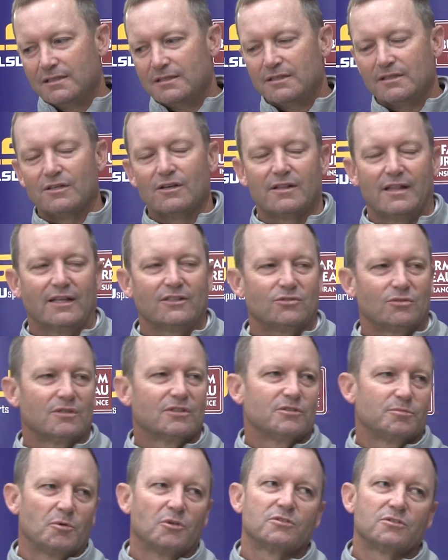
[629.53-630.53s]
you go, that's what
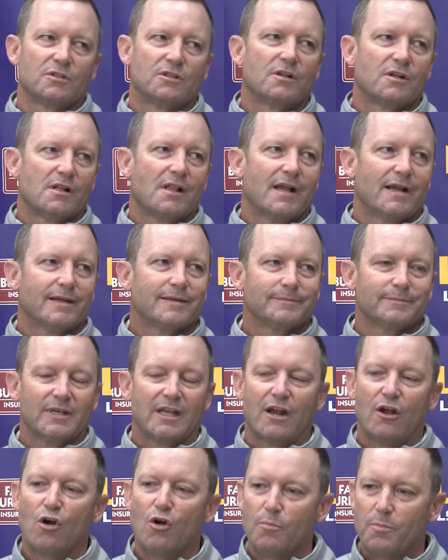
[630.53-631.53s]
it's supposed to look like.
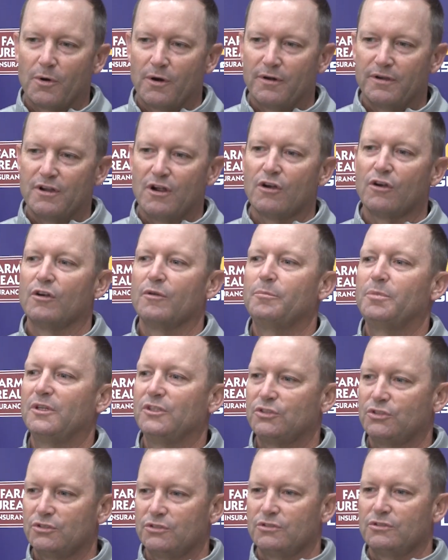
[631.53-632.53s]
And I hope our younger
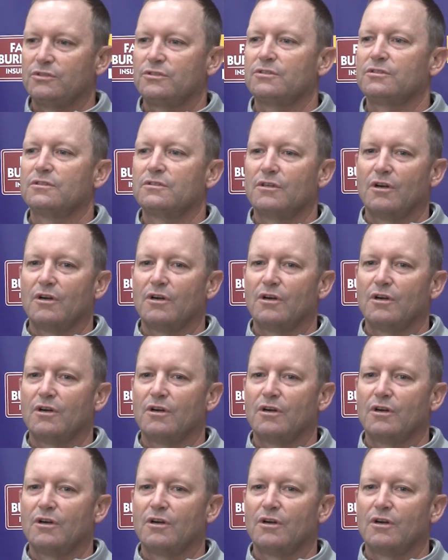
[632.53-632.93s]
pitchers